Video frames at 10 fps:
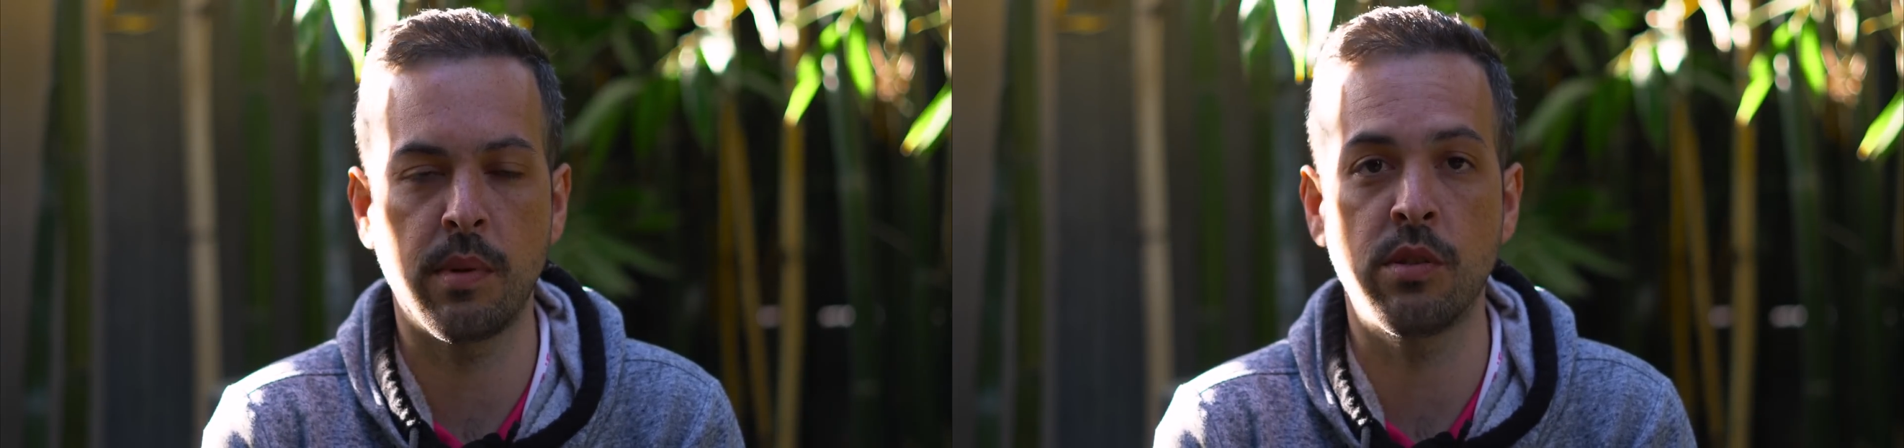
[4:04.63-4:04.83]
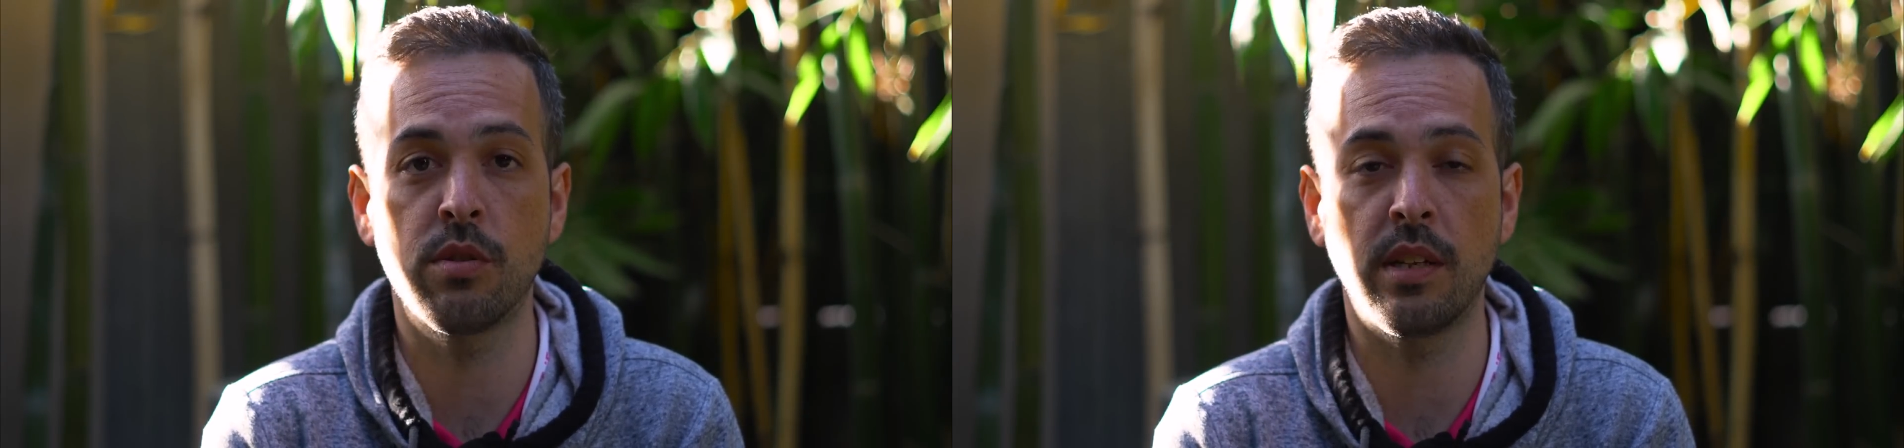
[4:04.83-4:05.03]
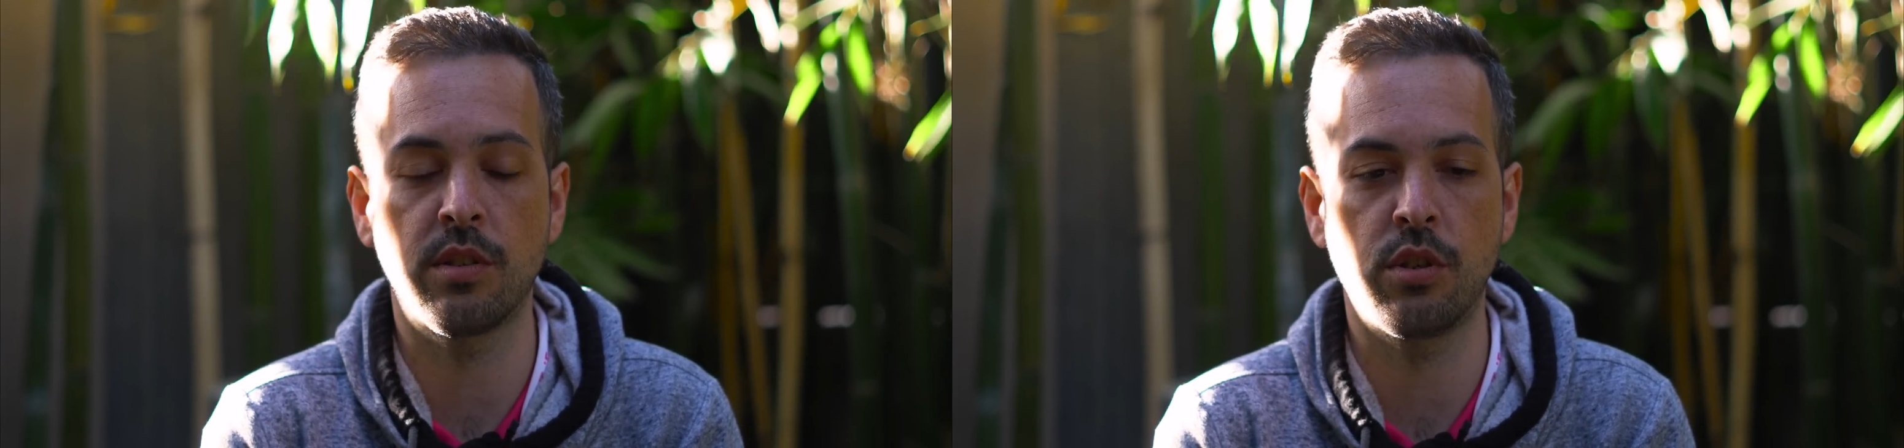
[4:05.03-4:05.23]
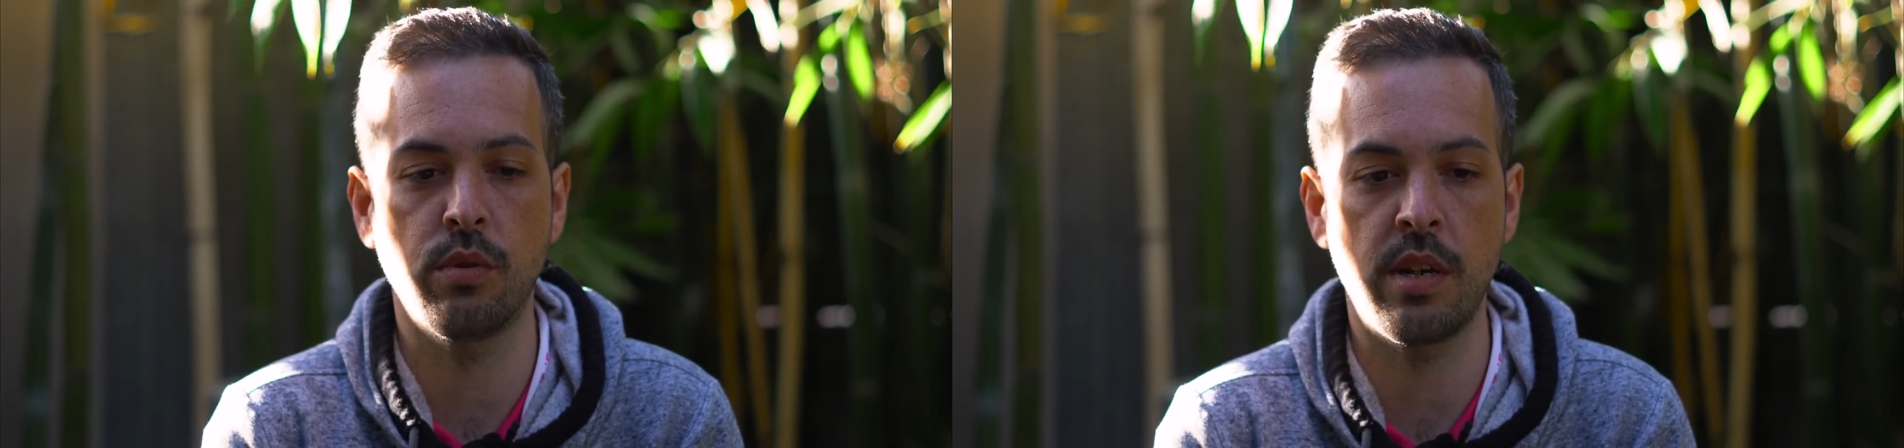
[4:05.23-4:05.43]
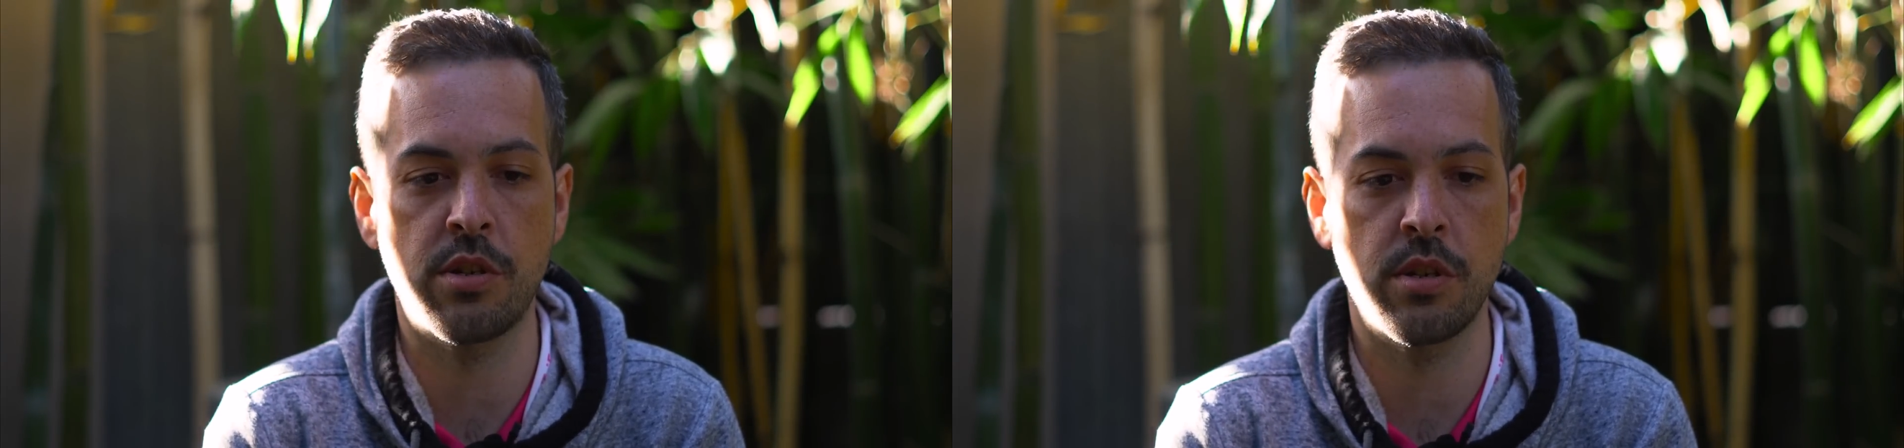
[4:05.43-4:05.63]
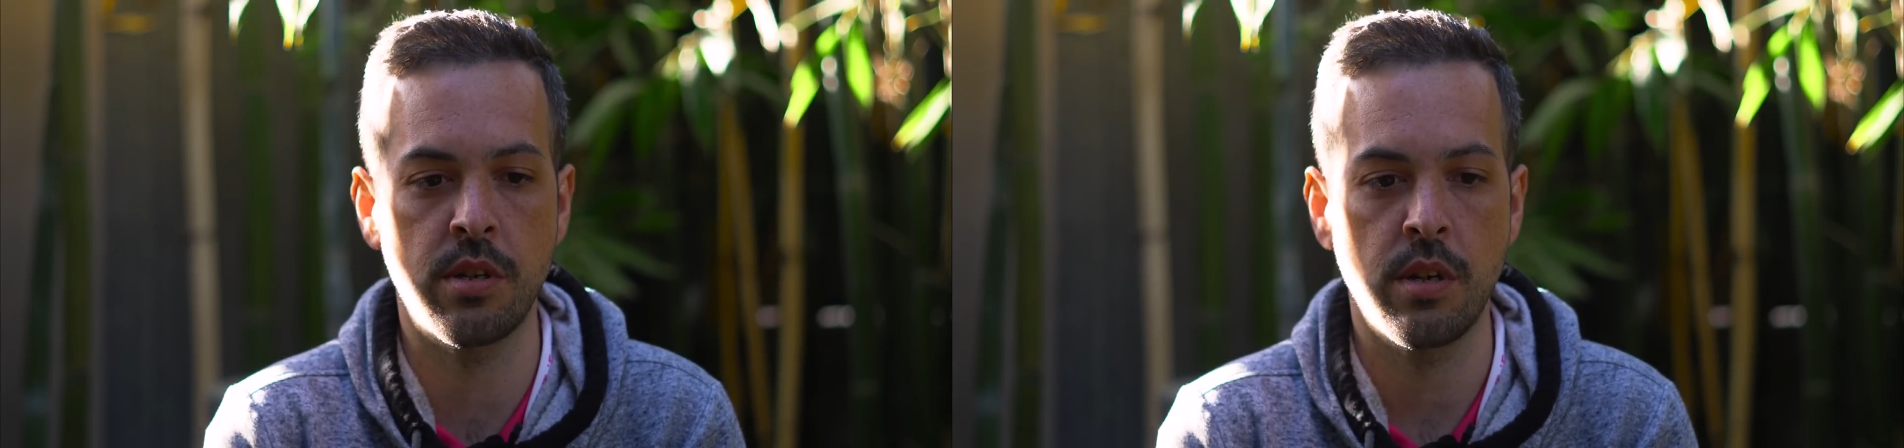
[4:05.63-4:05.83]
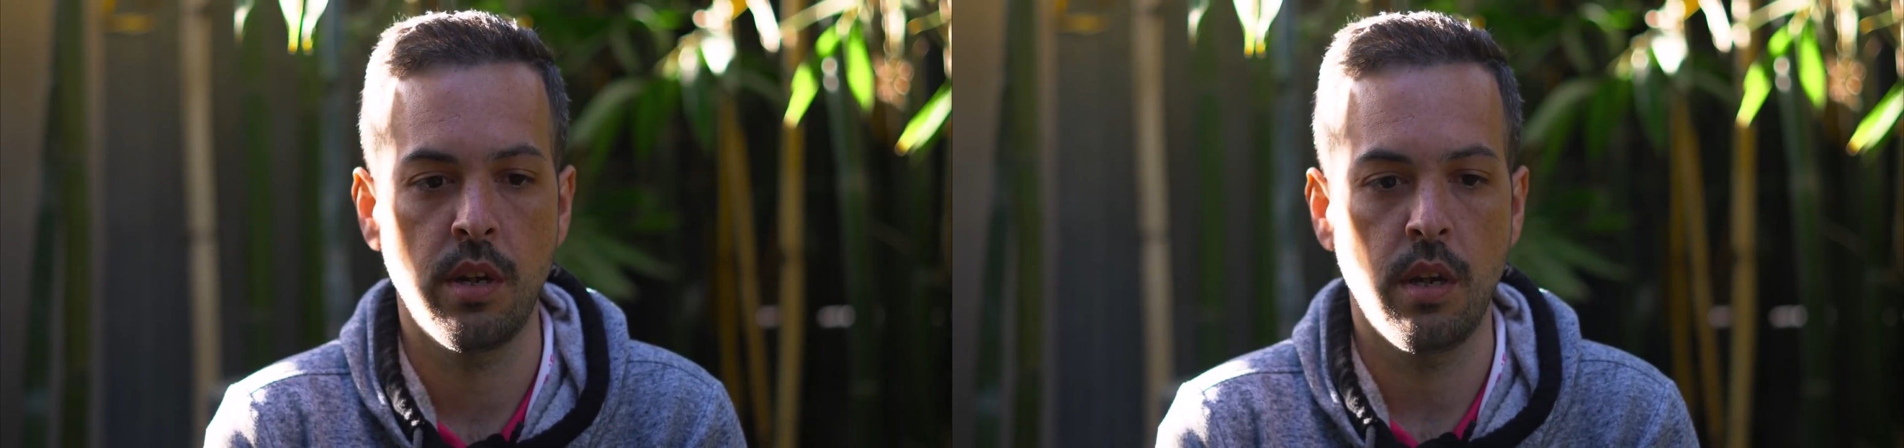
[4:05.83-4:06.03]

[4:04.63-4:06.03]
into that situation.